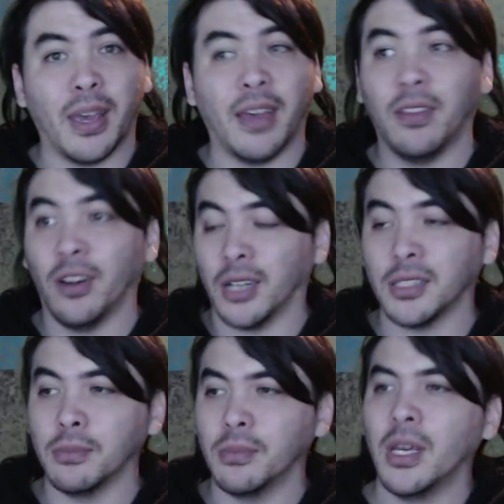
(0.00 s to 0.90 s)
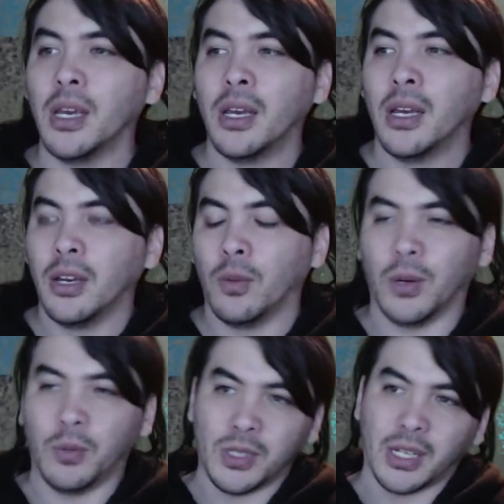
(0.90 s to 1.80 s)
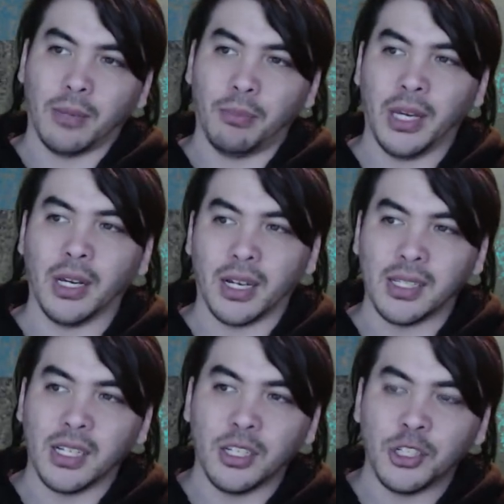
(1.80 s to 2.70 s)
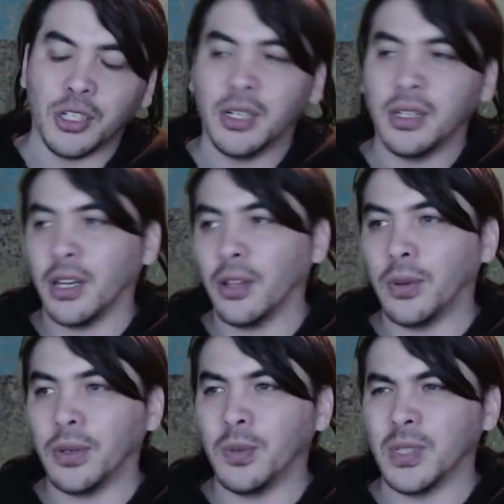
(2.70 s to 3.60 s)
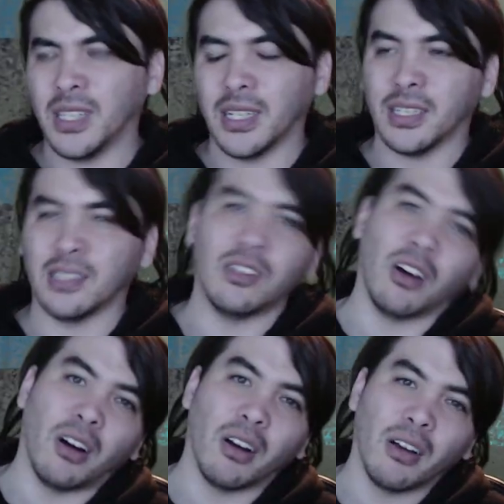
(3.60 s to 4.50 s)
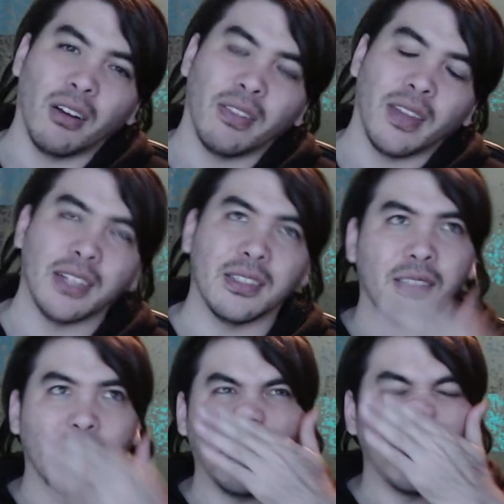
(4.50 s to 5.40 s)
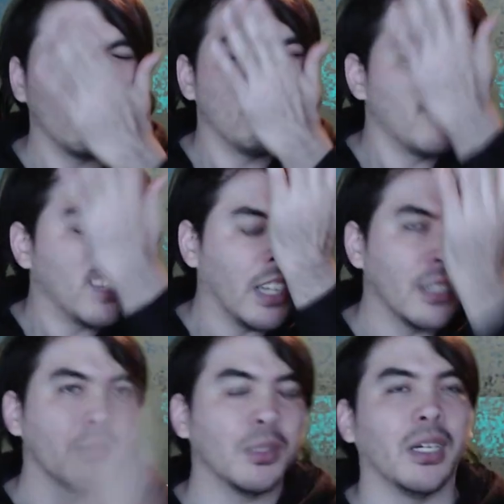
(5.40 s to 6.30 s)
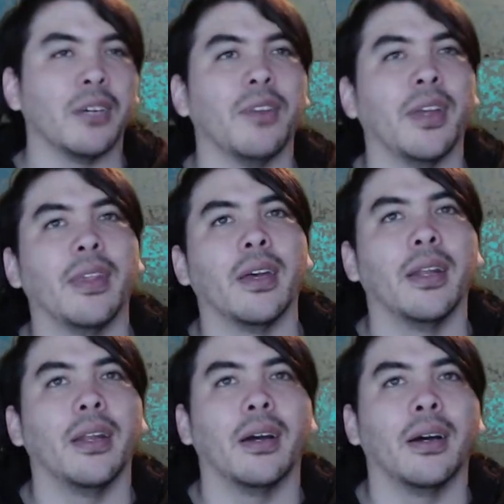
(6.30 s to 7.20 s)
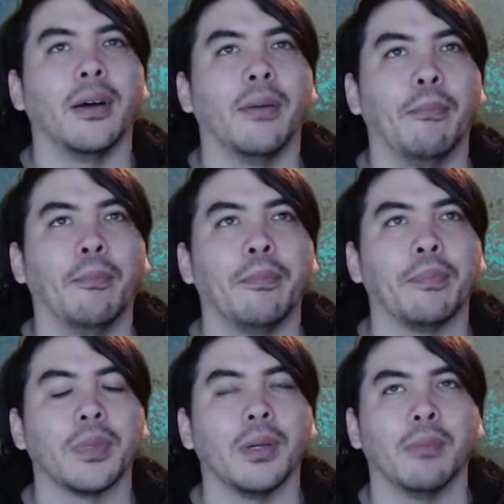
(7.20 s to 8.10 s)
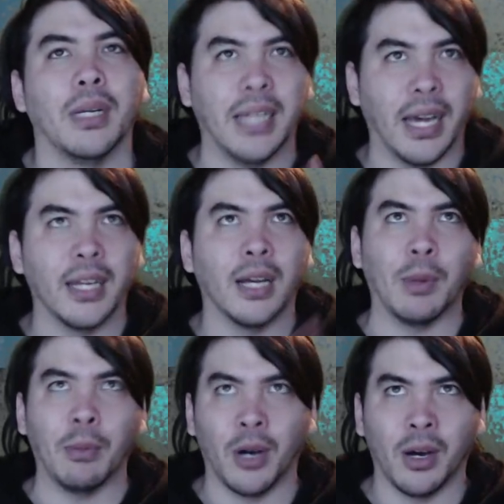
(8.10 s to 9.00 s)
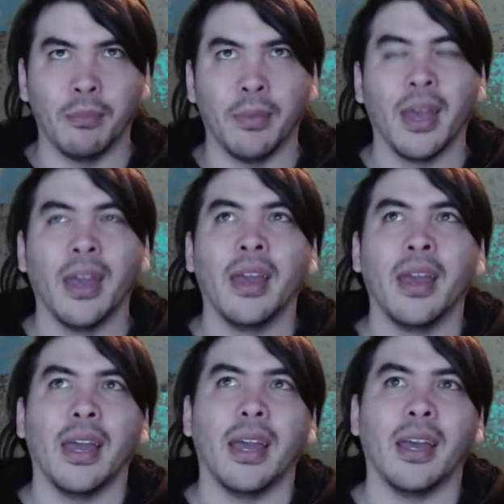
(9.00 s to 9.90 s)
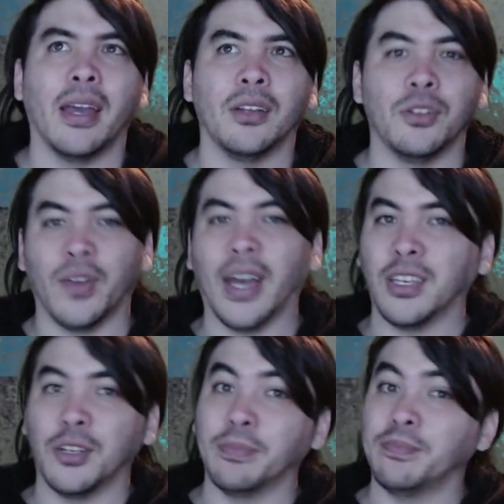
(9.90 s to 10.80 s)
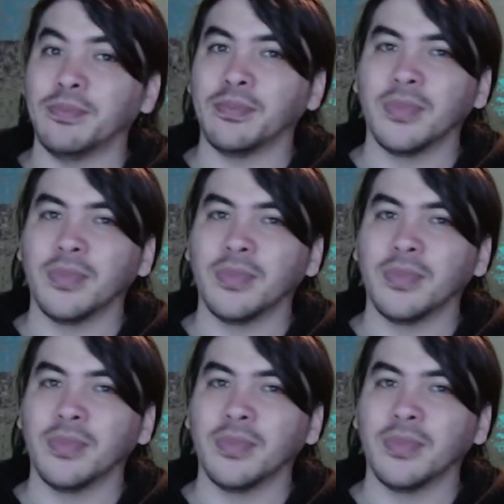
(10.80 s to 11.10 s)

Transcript: and they're awesome. One was like a pink Godzilla shirt, the other one was like this dog that's um, saying some stuff. And then um, my dad got my mom a new vacuum,